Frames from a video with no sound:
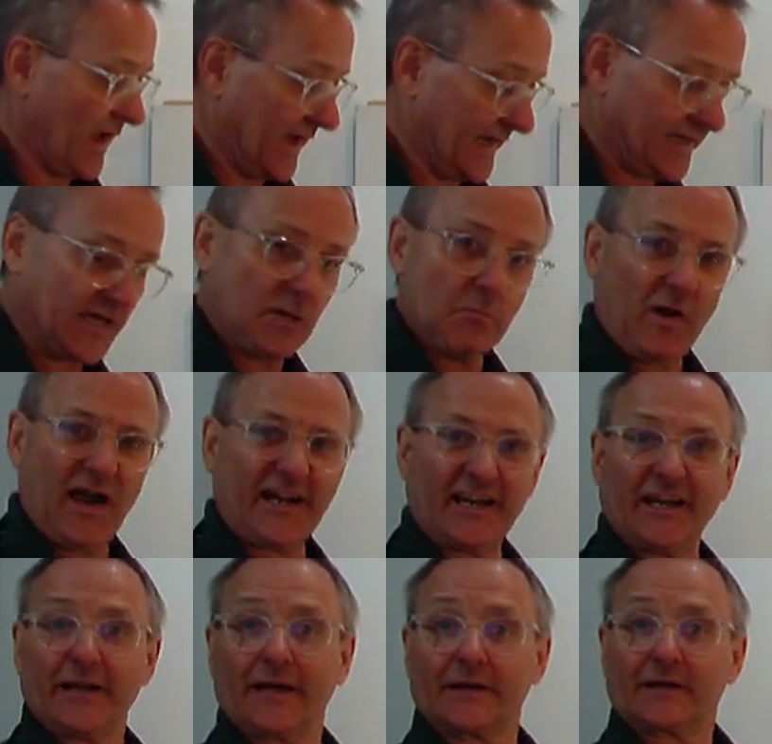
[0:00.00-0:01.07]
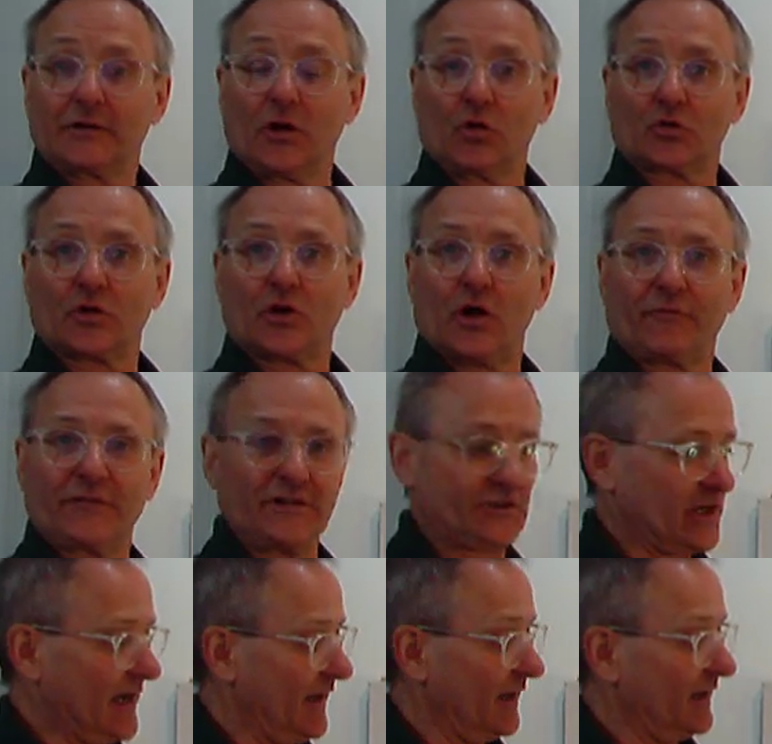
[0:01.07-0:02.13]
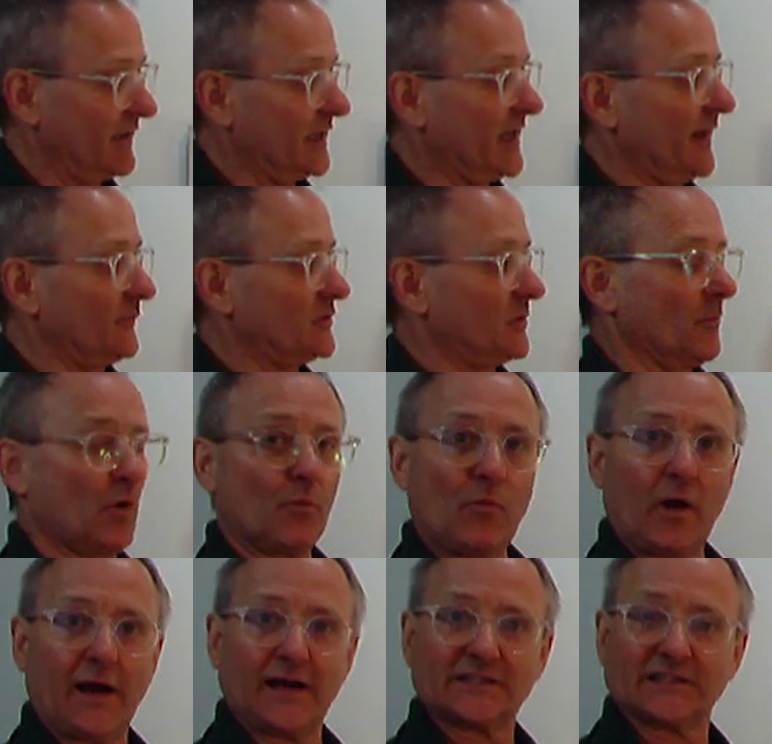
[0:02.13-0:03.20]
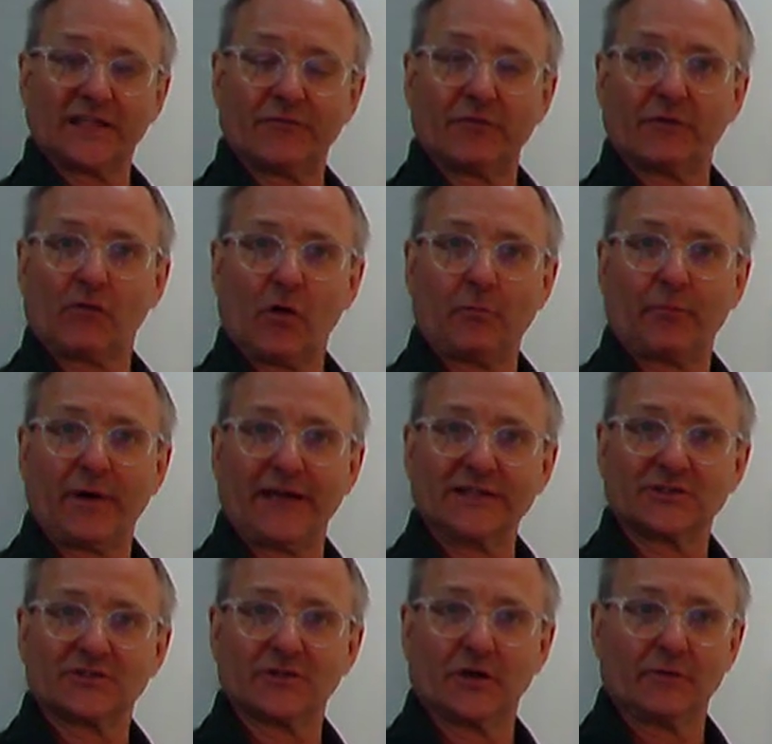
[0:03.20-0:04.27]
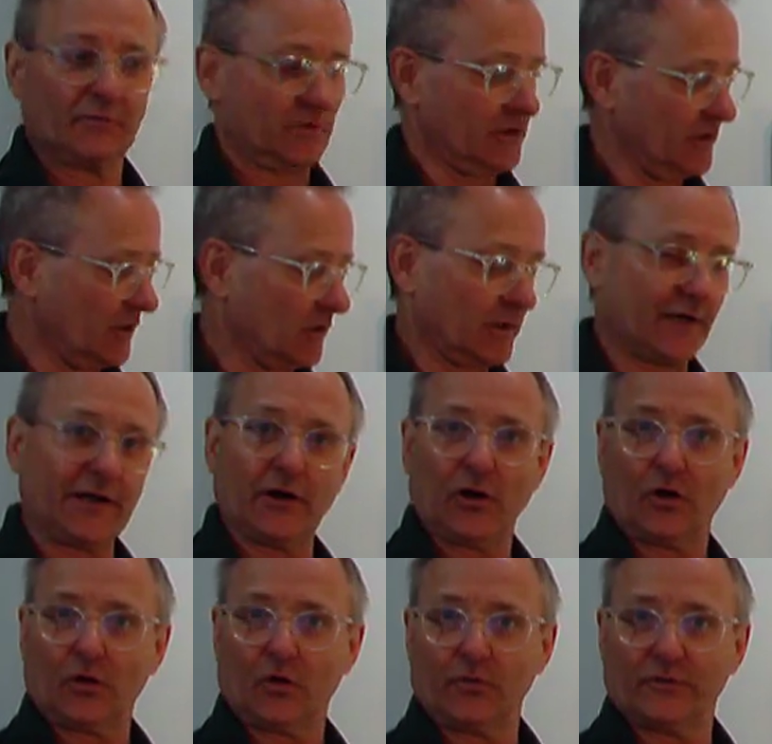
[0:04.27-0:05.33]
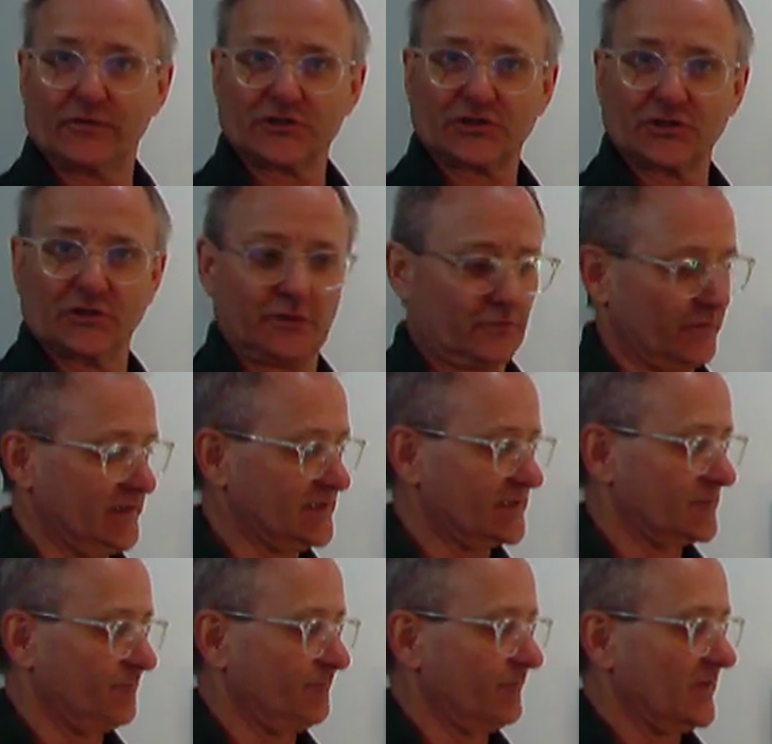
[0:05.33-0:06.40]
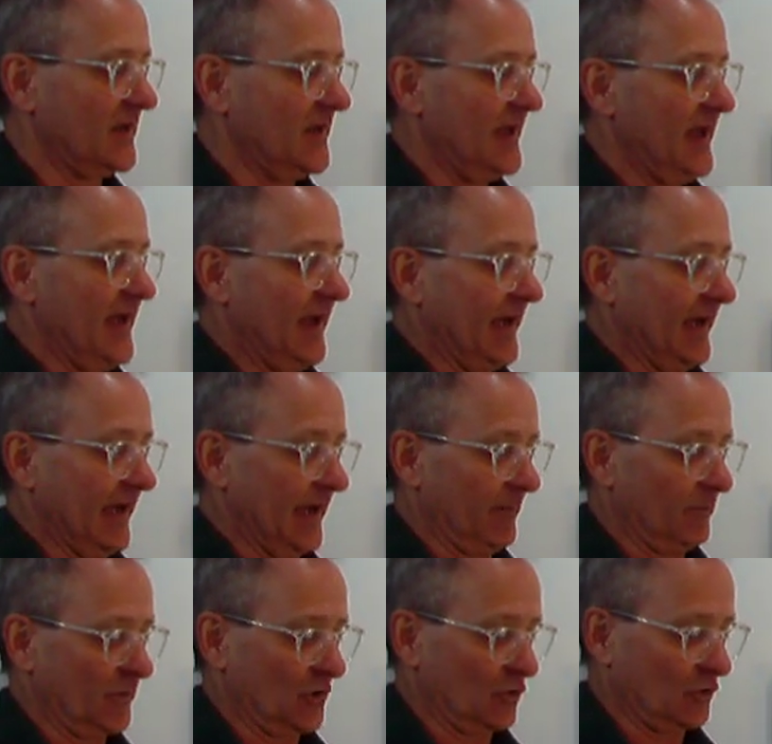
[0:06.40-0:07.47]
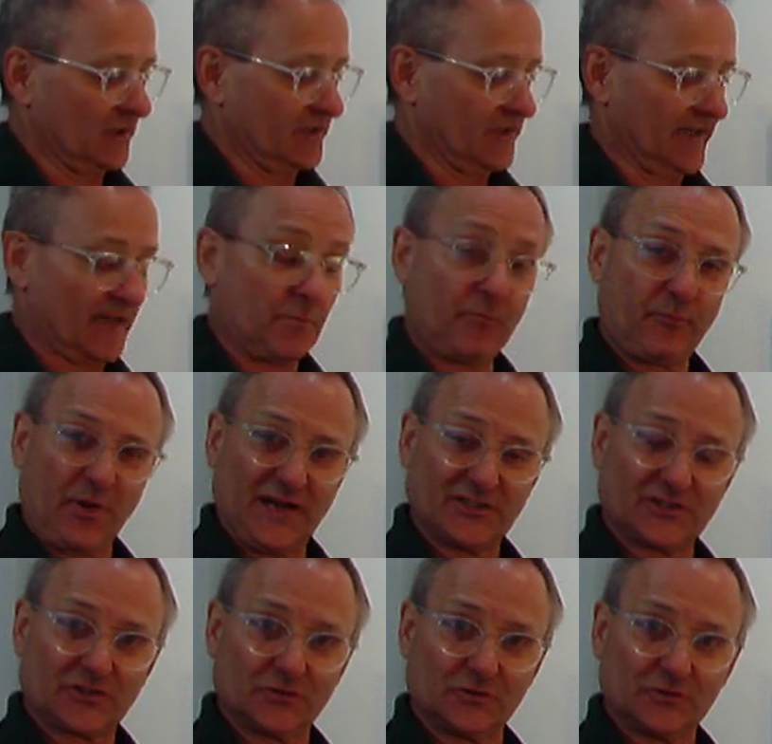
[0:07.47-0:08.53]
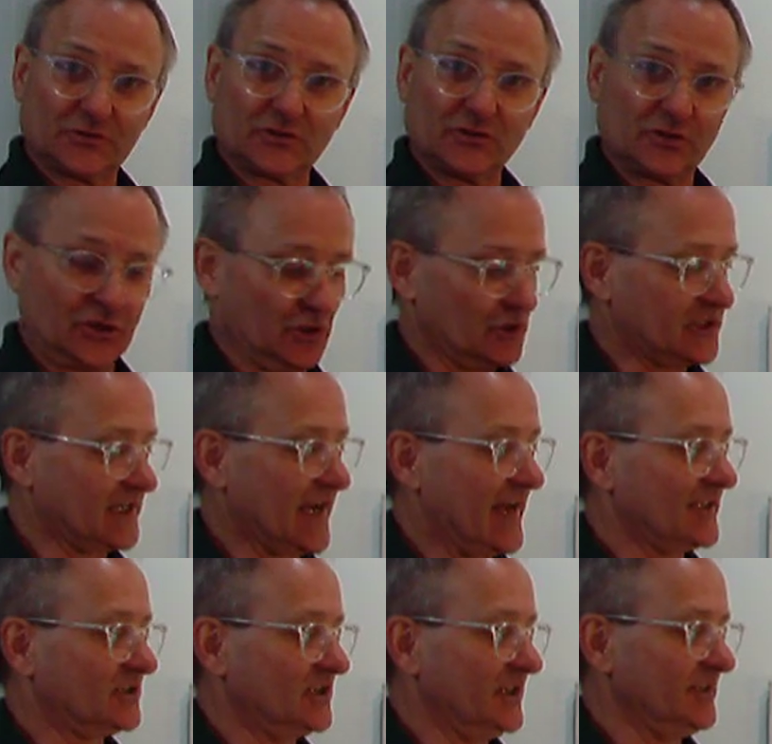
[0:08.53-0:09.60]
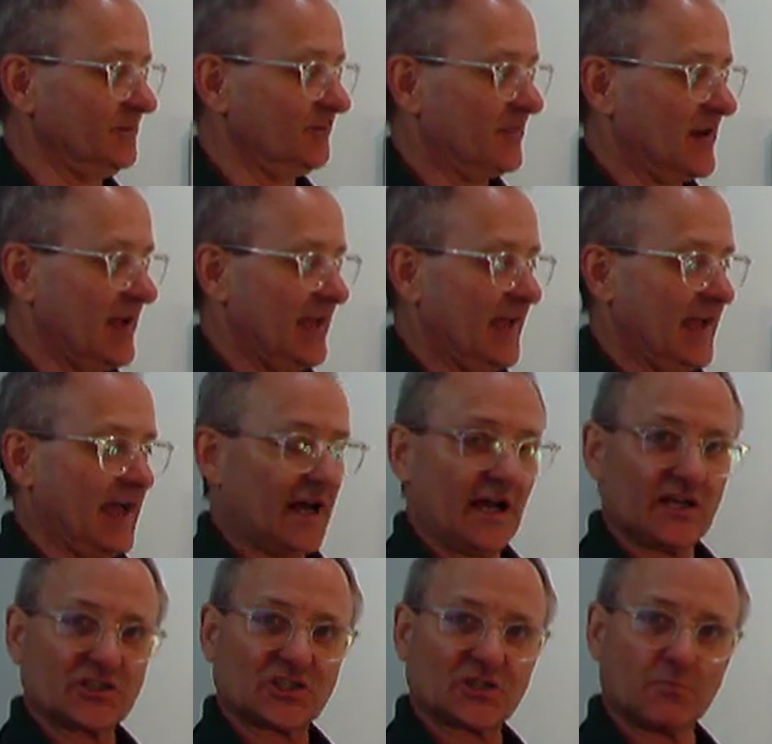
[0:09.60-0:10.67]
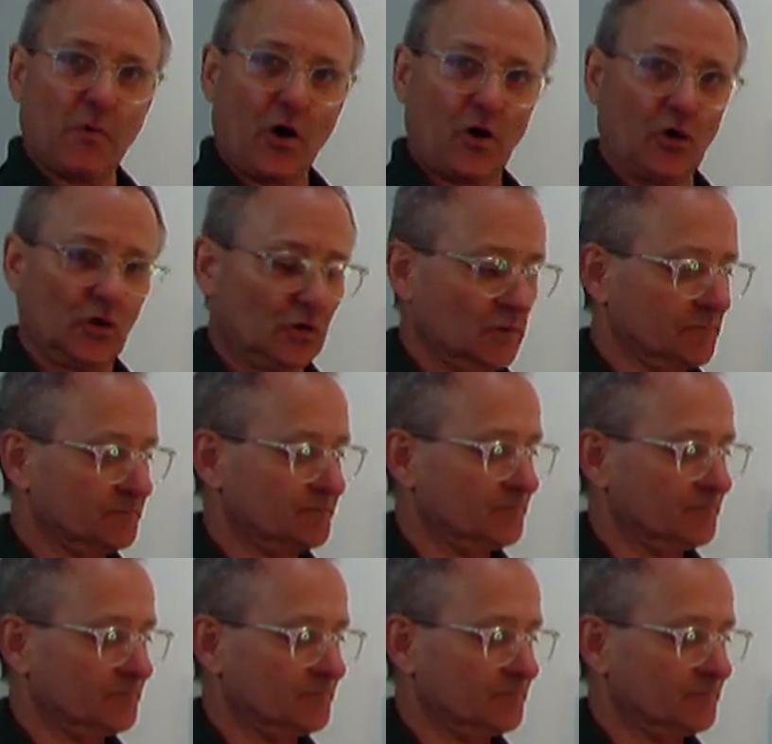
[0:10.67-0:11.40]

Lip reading: I keep mine in a old coffee jar. It keeps them upright, and if they've got paint on, they're not getting all over the surface. You're going to need a pencil to do your sketching, a small,